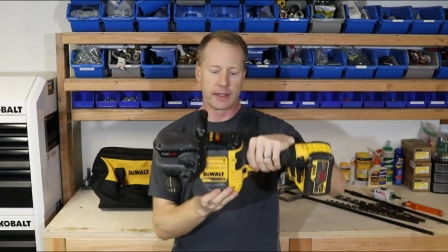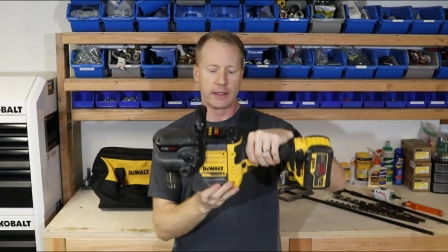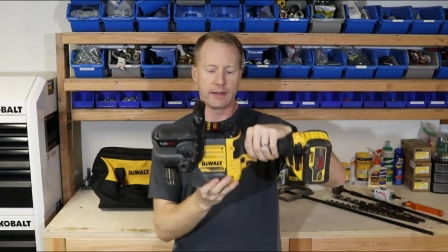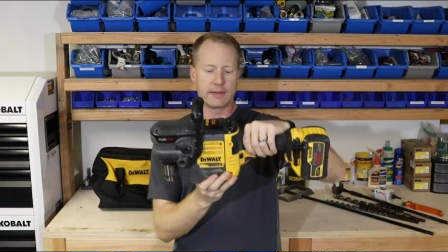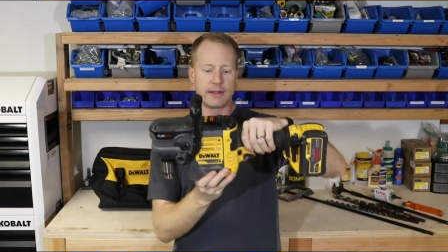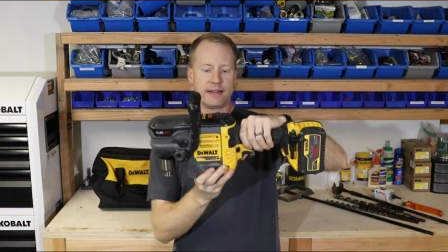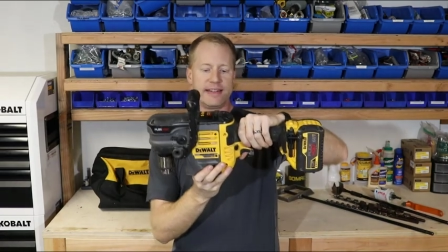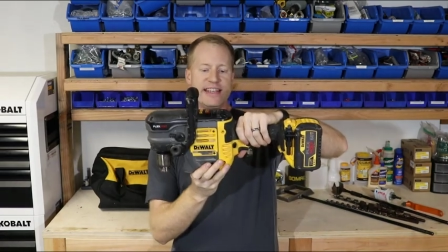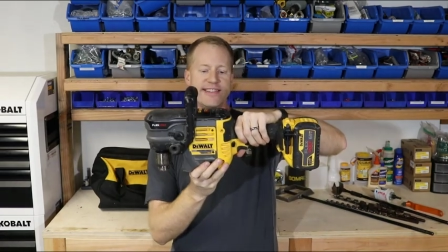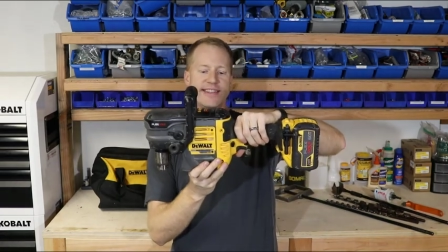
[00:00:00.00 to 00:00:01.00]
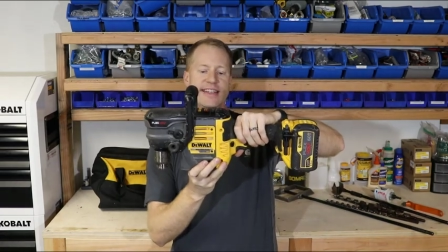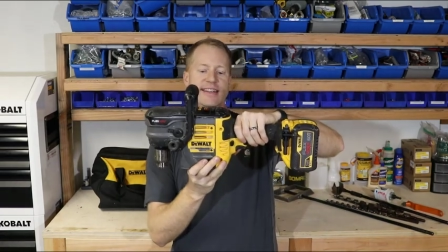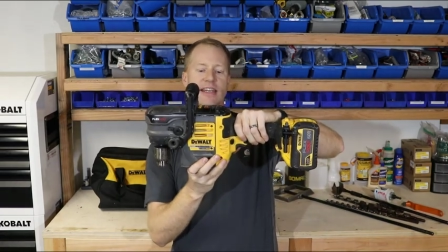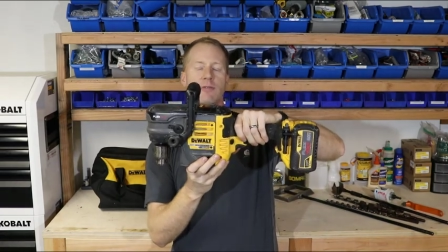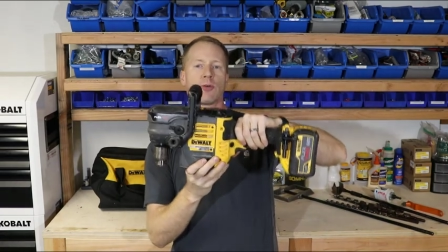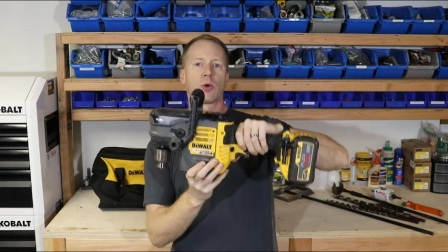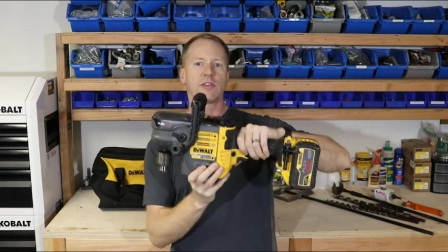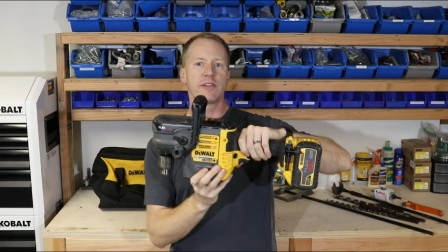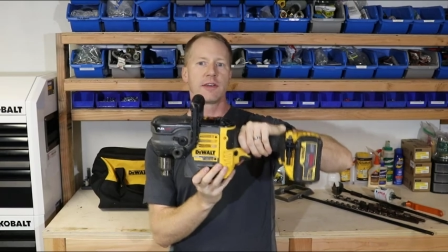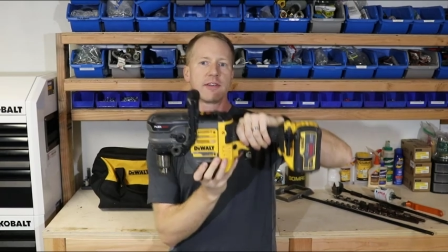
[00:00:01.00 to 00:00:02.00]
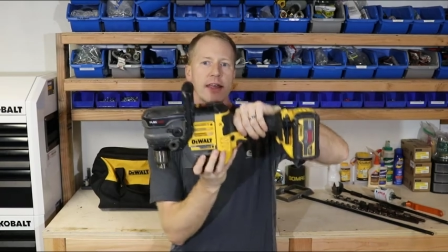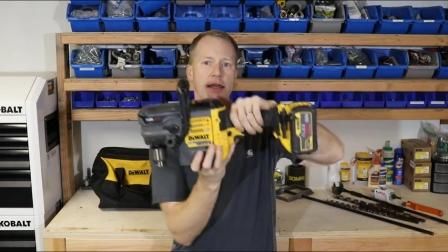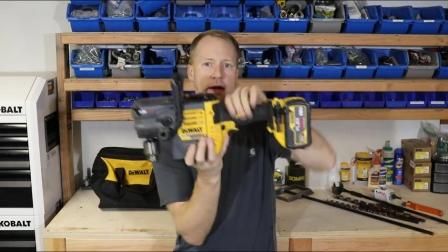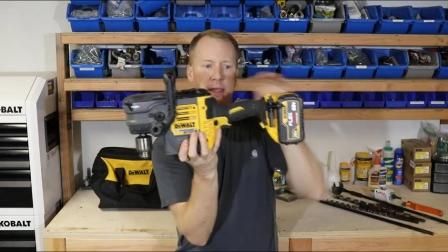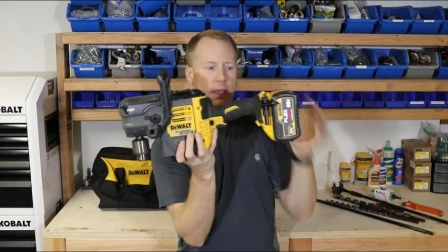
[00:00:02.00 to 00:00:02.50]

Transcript: It's the DCD 460,